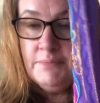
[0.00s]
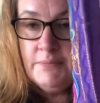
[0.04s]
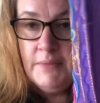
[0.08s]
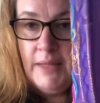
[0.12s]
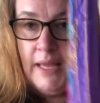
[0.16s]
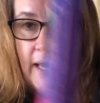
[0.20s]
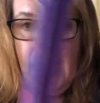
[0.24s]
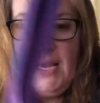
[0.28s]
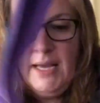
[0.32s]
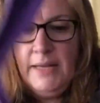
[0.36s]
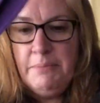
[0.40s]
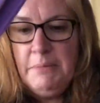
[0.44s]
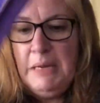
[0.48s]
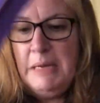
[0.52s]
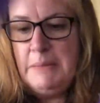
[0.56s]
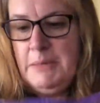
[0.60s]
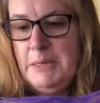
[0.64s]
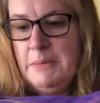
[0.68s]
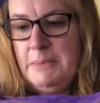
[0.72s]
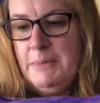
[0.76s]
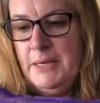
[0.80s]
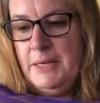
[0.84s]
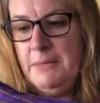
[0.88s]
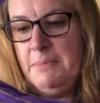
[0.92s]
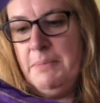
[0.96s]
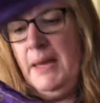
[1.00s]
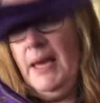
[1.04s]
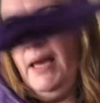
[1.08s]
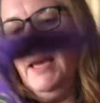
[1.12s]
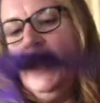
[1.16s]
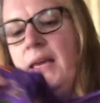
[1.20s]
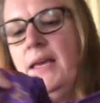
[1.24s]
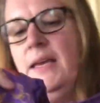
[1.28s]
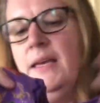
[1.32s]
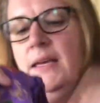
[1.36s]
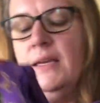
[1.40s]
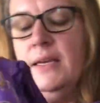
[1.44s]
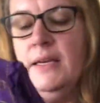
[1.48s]
and maybe a bigger
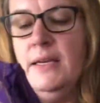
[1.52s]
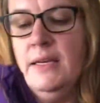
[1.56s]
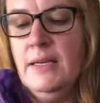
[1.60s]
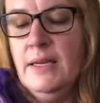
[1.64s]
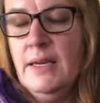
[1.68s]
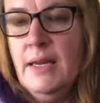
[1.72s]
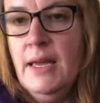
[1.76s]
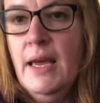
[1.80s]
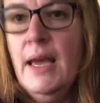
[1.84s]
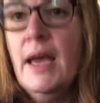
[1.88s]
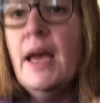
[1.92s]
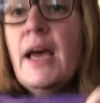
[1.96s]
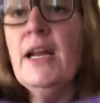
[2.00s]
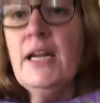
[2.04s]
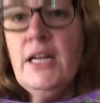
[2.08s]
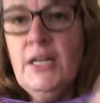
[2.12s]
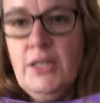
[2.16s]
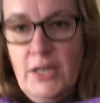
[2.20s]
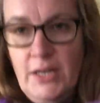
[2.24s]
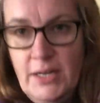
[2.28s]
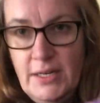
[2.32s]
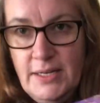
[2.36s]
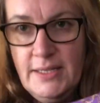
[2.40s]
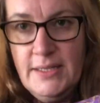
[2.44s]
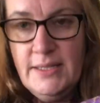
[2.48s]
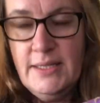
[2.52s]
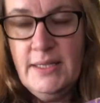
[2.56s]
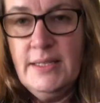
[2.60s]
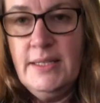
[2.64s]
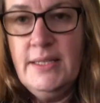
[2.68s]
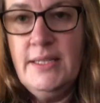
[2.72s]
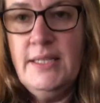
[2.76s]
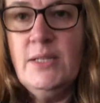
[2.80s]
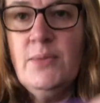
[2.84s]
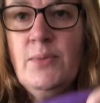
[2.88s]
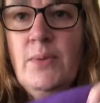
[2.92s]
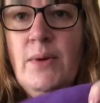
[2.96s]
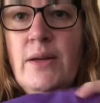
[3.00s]
bag. And I noticed that
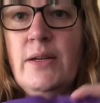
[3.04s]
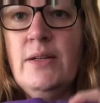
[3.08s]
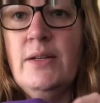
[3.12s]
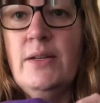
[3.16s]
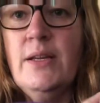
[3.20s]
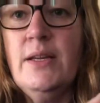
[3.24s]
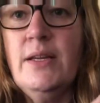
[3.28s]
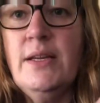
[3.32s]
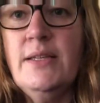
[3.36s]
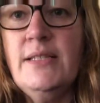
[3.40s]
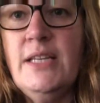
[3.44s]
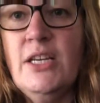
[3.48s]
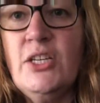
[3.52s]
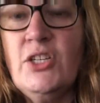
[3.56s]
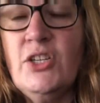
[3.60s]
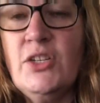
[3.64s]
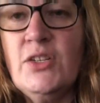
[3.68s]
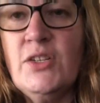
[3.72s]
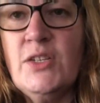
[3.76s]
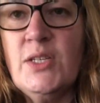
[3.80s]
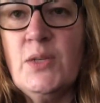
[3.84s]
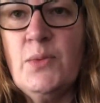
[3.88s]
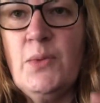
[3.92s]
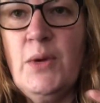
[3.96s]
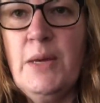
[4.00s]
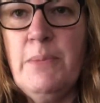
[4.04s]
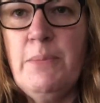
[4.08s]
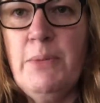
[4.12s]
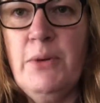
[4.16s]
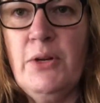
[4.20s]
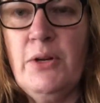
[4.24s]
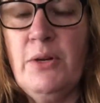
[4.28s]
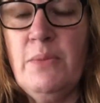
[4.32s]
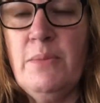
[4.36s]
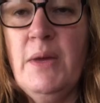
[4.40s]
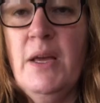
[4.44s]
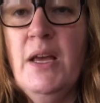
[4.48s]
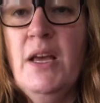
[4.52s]
this one has actually got a square
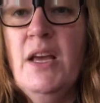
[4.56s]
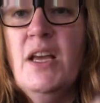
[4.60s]
bottom,